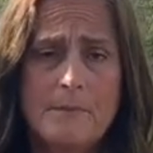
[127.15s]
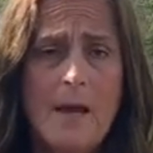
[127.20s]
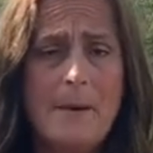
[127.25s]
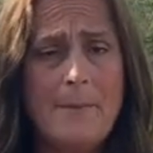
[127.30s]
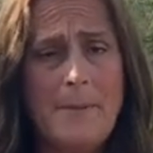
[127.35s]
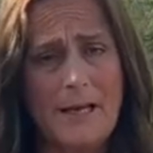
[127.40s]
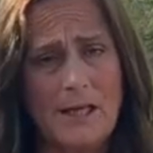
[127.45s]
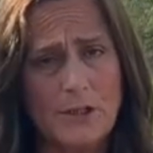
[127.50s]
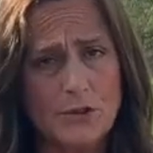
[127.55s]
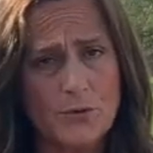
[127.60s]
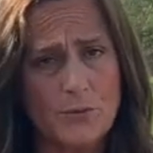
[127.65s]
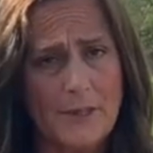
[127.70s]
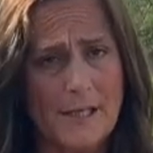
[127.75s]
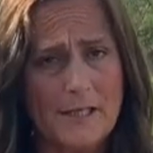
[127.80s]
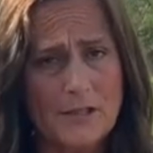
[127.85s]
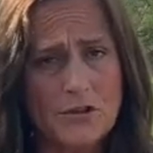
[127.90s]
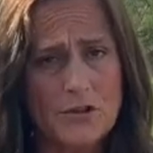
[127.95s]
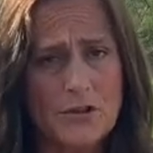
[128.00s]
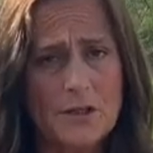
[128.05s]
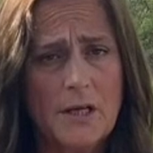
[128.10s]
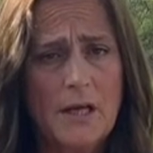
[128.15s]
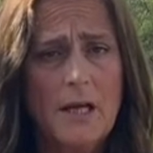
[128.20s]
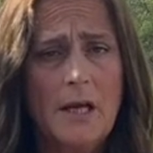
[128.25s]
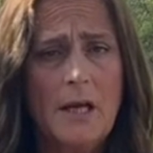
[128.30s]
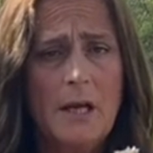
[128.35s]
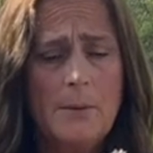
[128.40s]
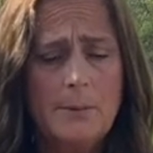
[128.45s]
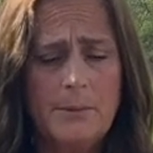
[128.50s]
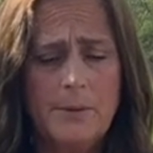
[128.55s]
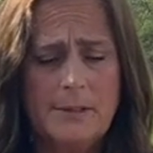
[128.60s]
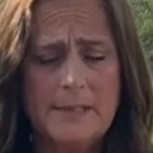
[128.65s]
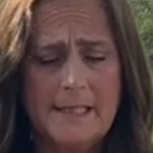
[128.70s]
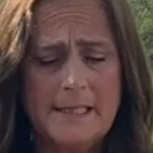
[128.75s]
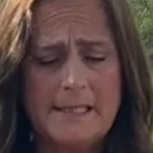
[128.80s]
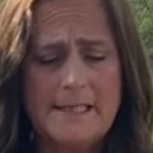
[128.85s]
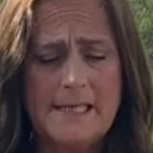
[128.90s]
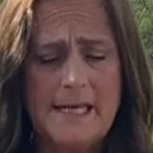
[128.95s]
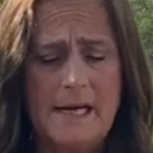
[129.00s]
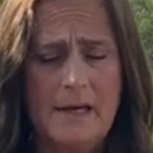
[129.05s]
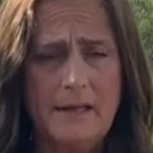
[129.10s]
make a trench, put these
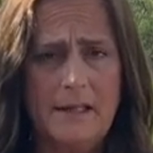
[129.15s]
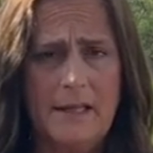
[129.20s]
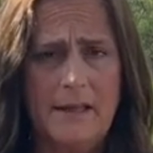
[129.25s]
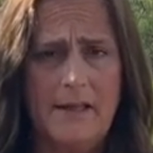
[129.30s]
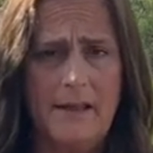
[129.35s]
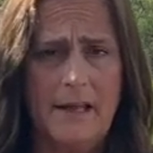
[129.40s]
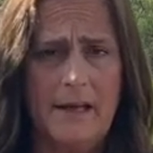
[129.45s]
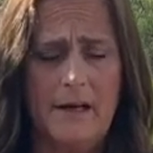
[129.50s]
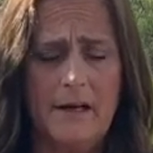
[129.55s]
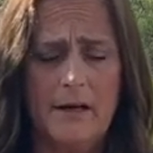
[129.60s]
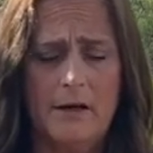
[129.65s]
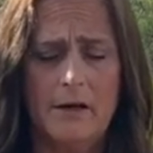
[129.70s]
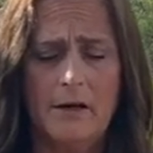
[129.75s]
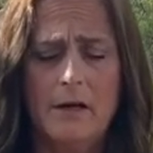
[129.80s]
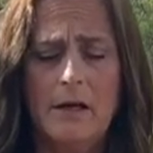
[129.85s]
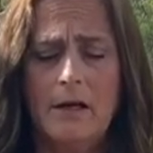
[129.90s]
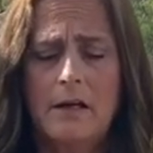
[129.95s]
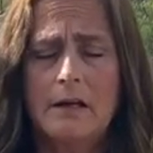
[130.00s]
down in there,